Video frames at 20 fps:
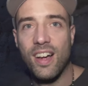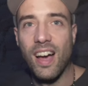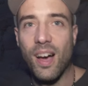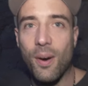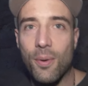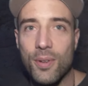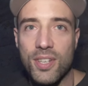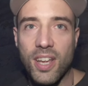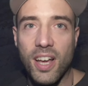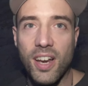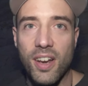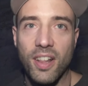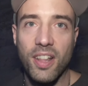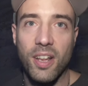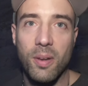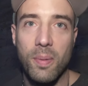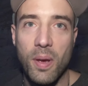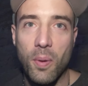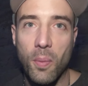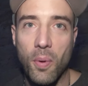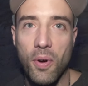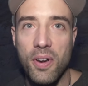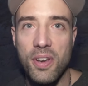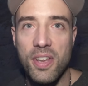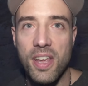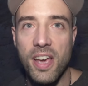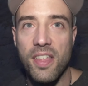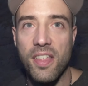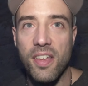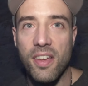I was kind of a little bit worried
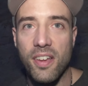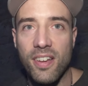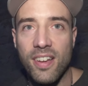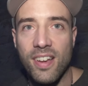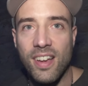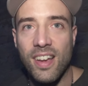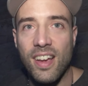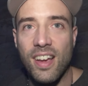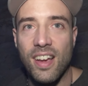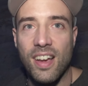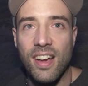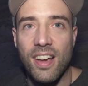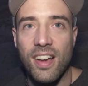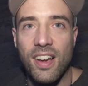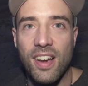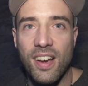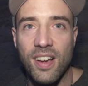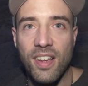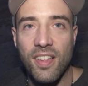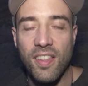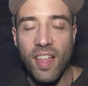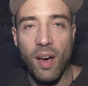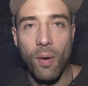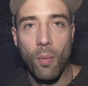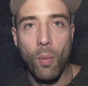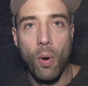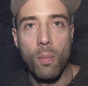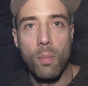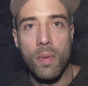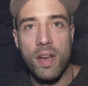there that
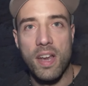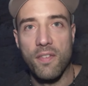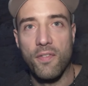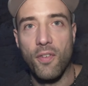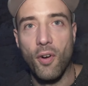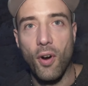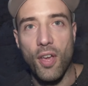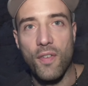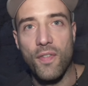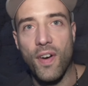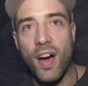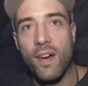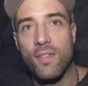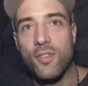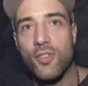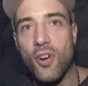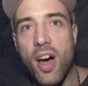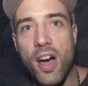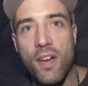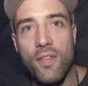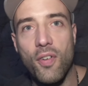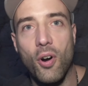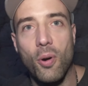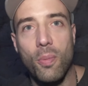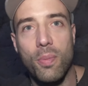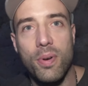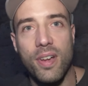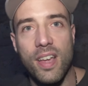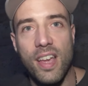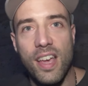1 minute 45 drive up
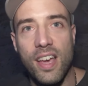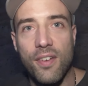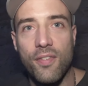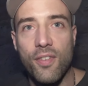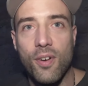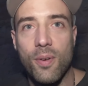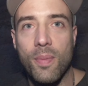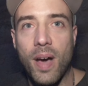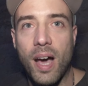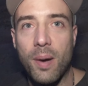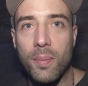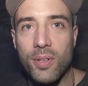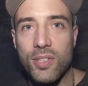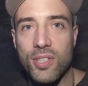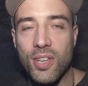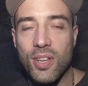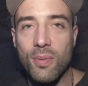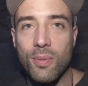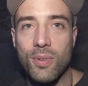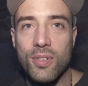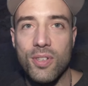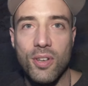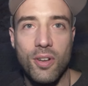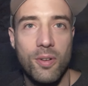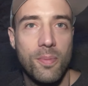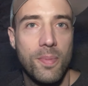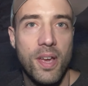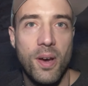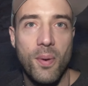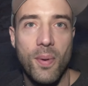here from Hamilton was going
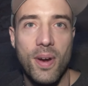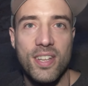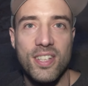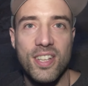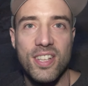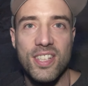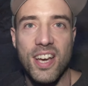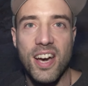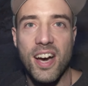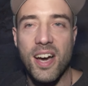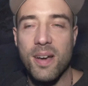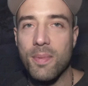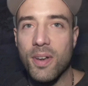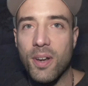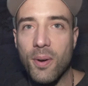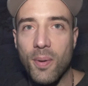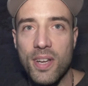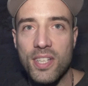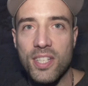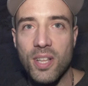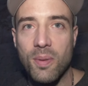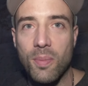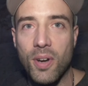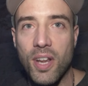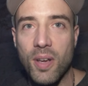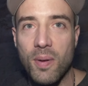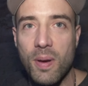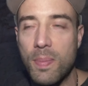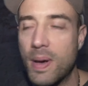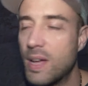to be a waste of time and a waste of
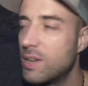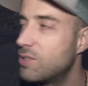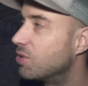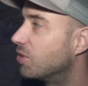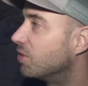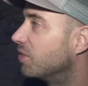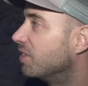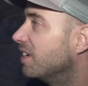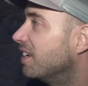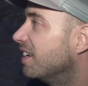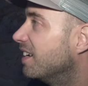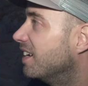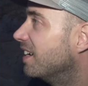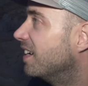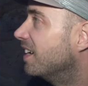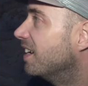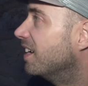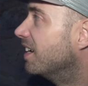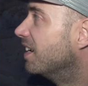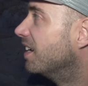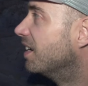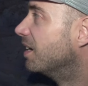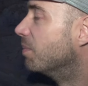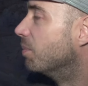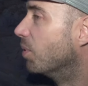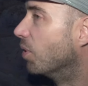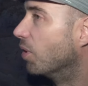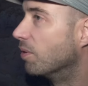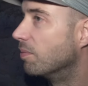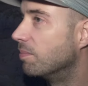money with petrol,
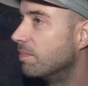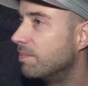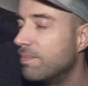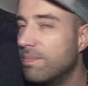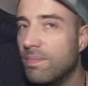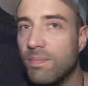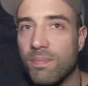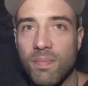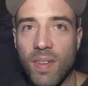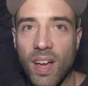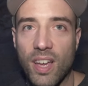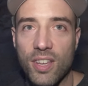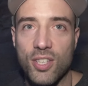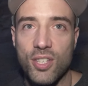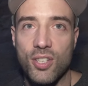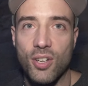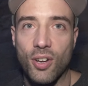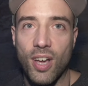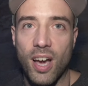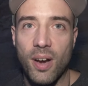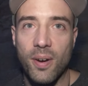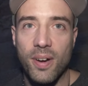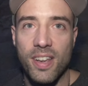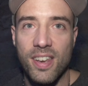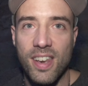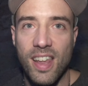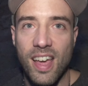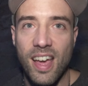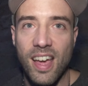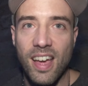but I stuck out
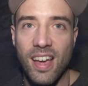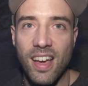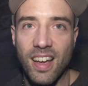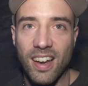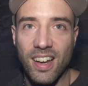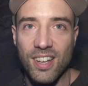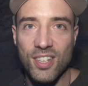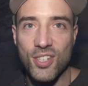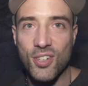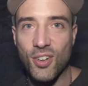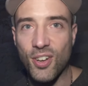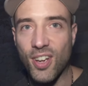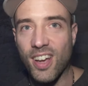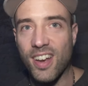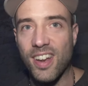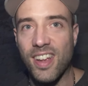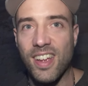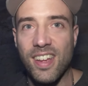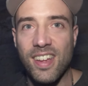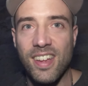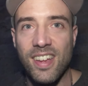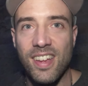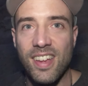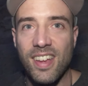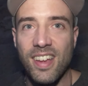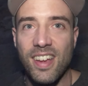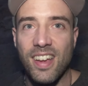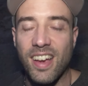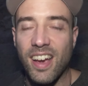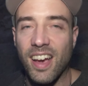in there and I stuck at it,
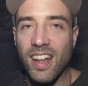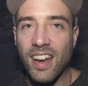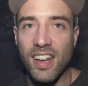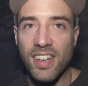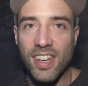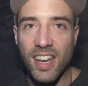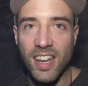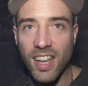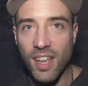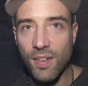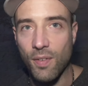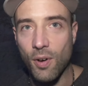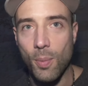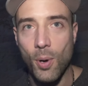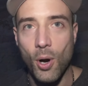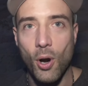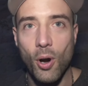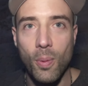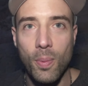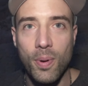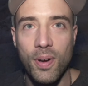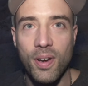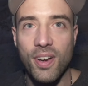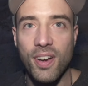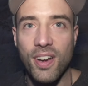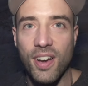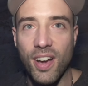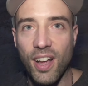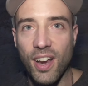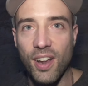and I didn't give up hope,
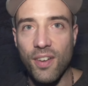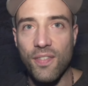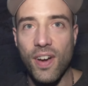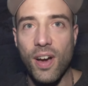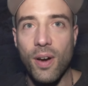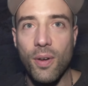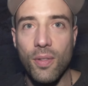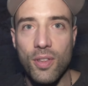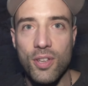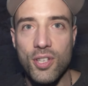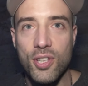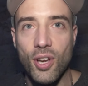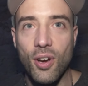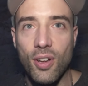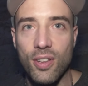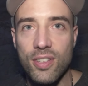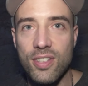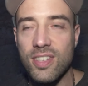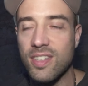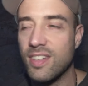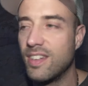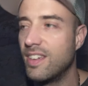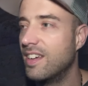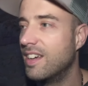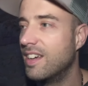and I found the shots.